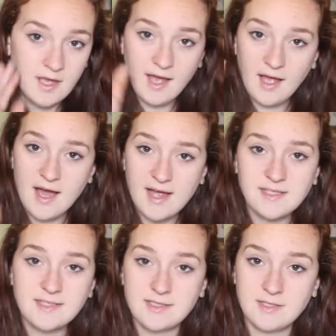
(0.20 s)
Hey
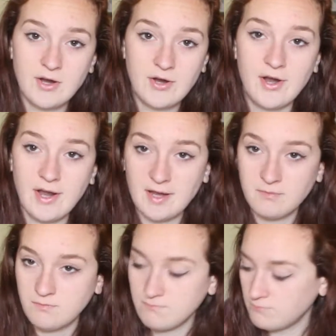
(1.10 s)
guys, so,
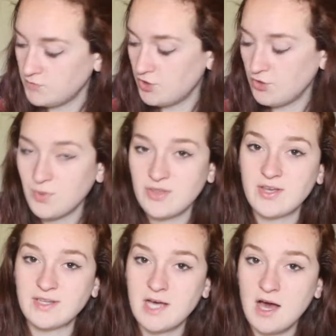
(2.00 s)
you know, with the
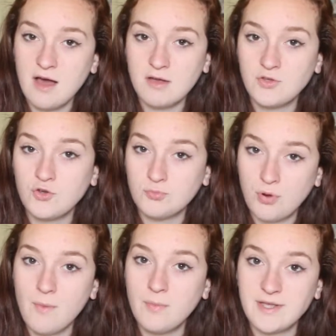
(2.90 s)
guitar, you could
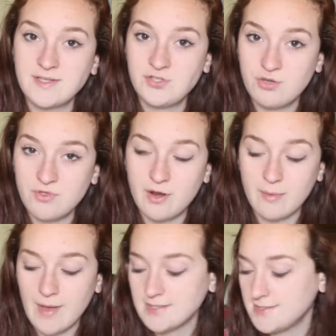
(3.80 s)
probably assume that I'm
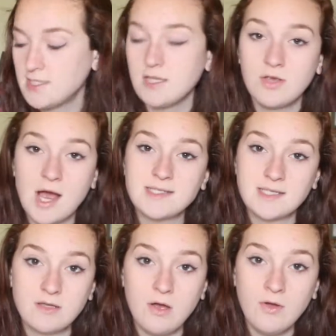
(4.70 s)
about to sing you guys a
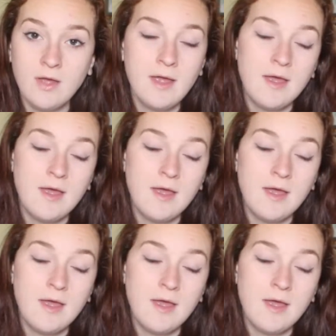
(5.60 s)
song,